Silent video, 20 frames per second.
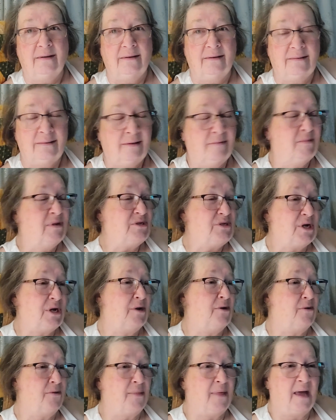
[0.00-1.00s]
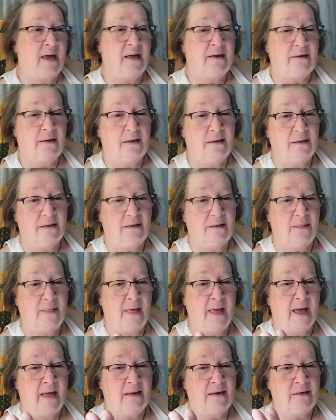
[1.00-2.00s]
Let me tell you, that
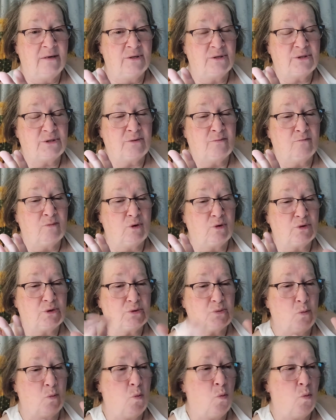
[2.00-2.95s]
is the most